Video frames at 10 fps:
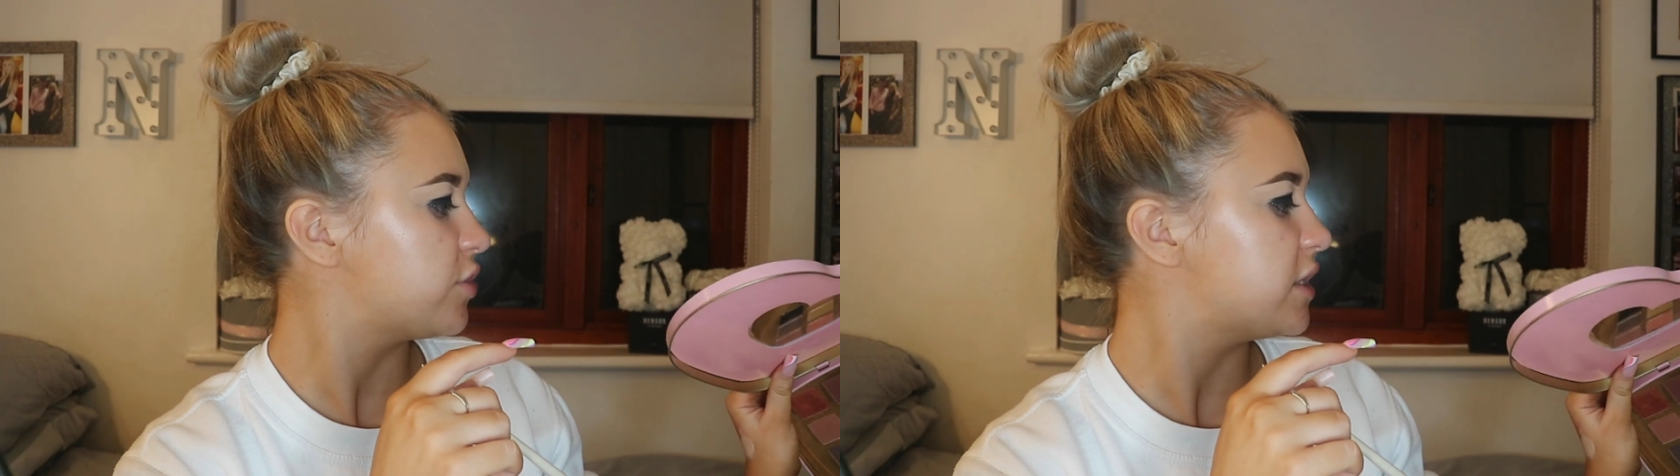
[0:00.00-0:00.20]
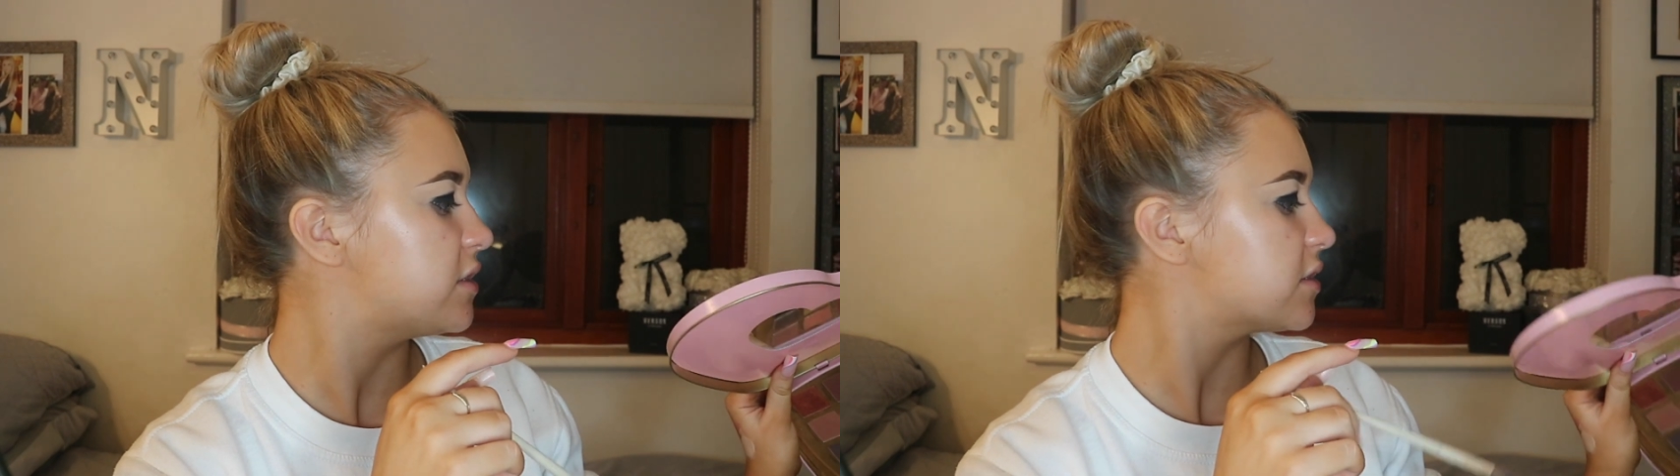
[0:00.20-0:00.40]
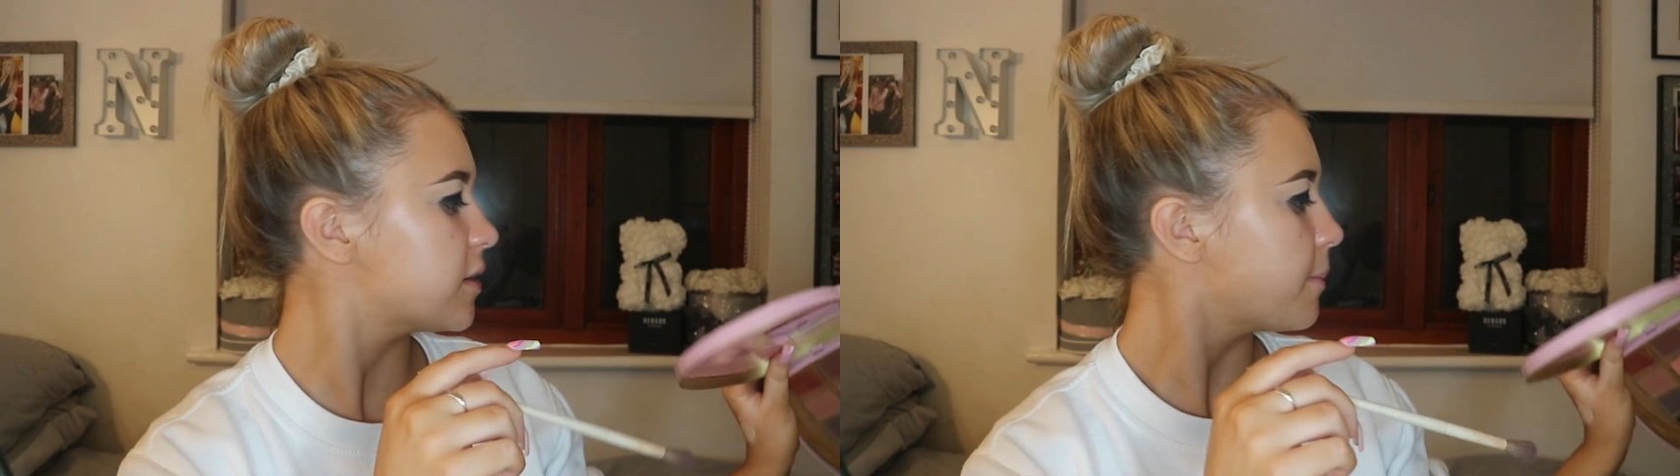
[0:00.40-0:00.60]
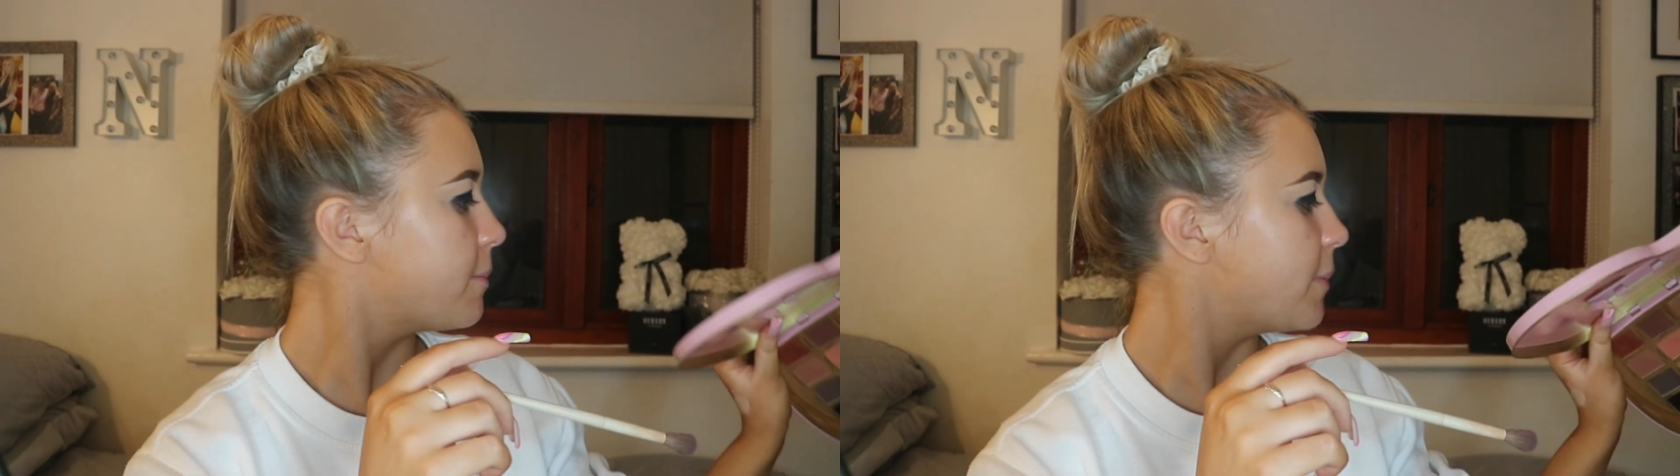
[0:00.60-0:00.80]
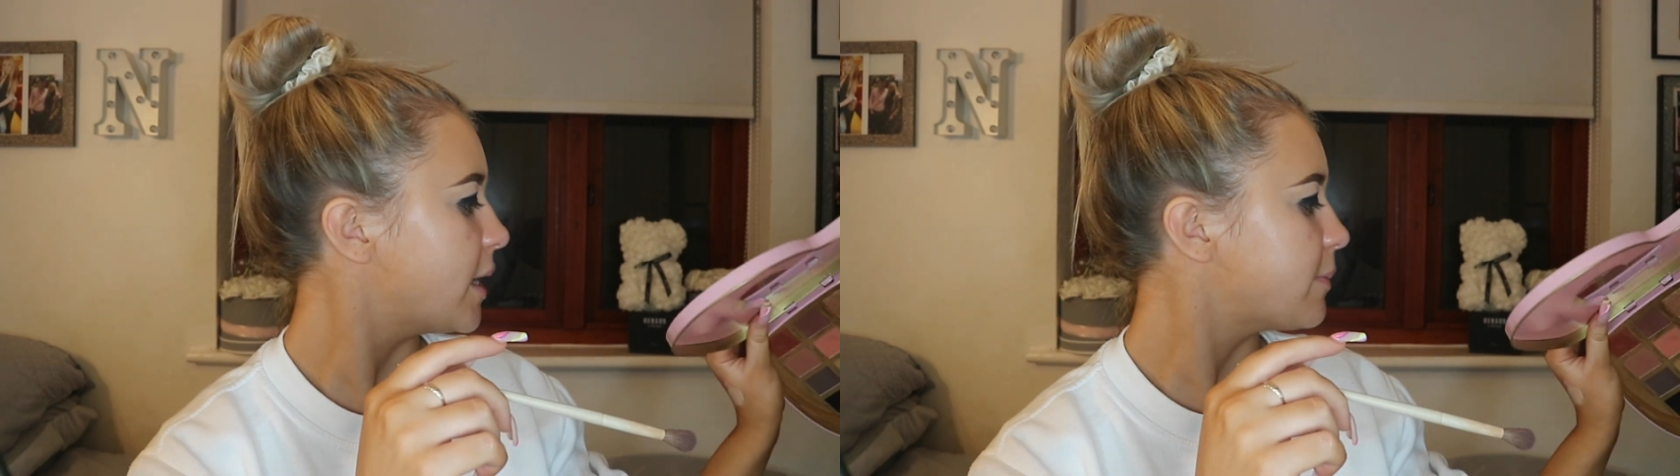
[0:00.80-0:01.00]
Treats
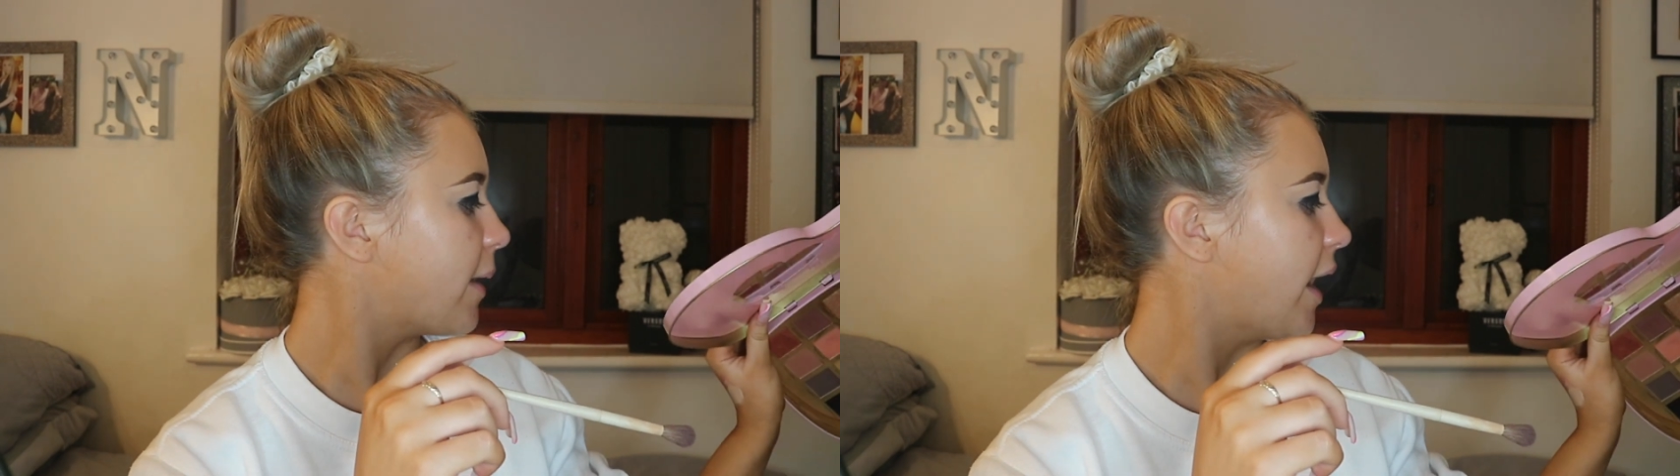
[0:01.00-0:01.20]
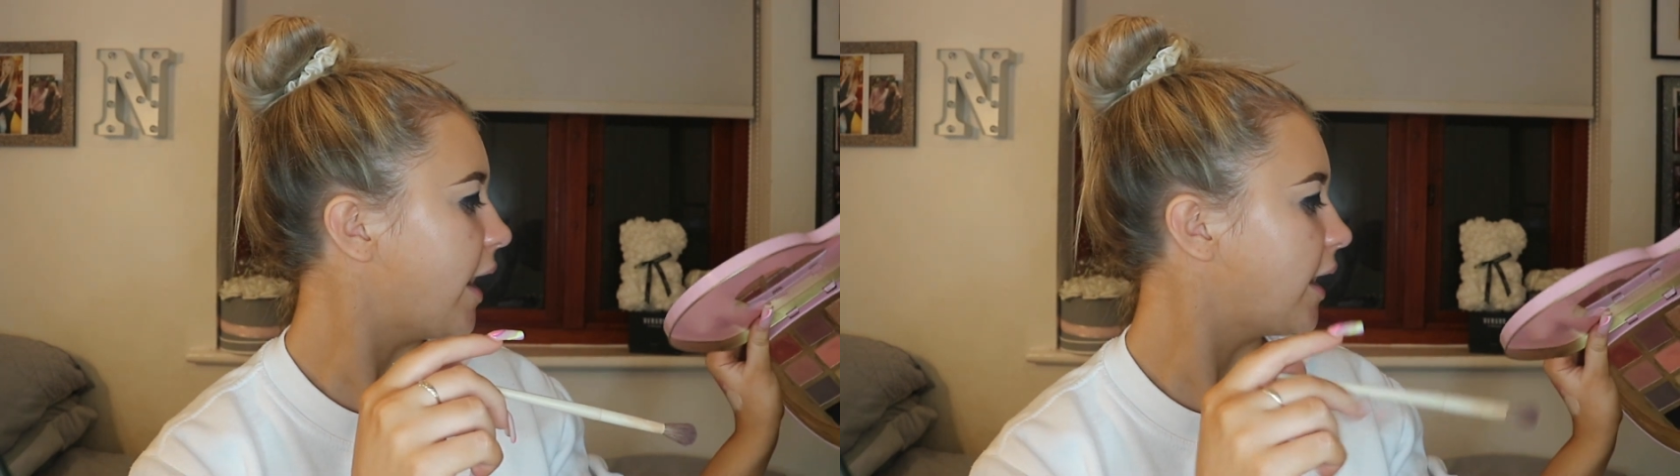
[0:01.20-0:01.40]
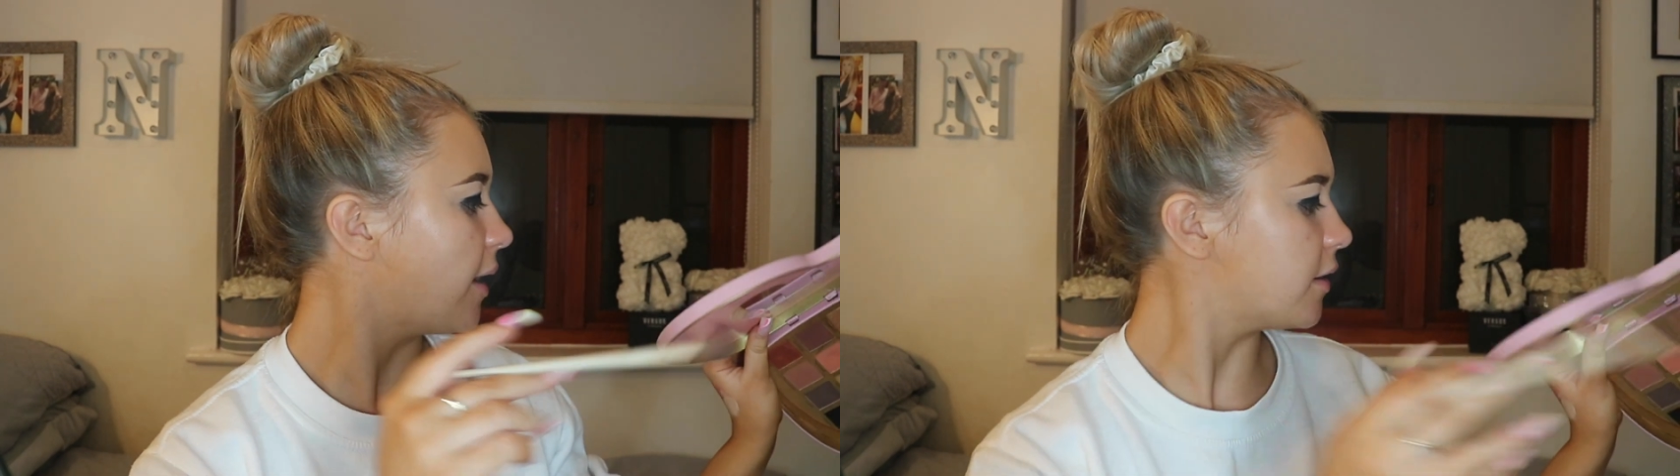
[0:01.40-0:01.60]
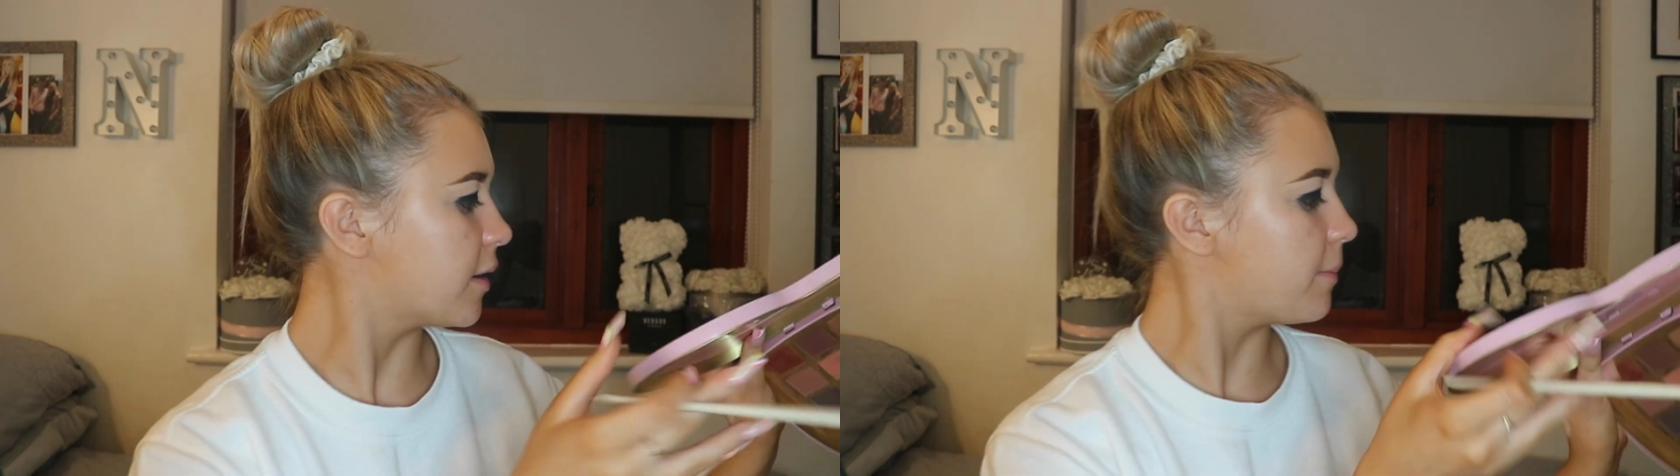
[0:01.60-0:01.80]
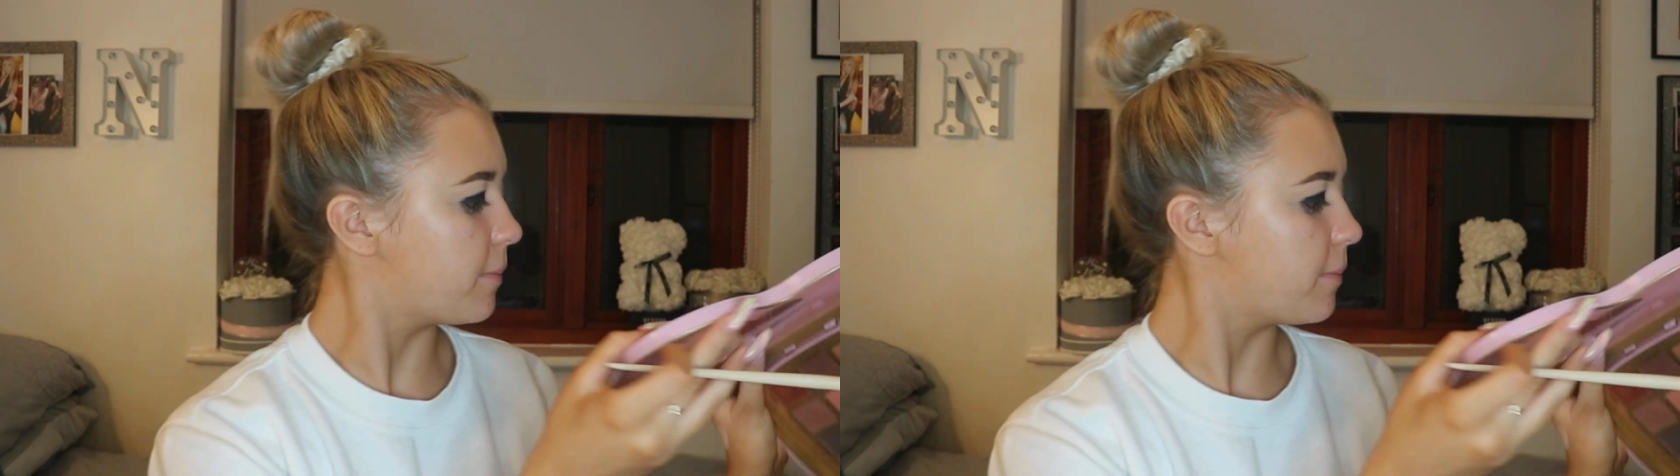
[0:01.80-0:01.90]
Mud Pie and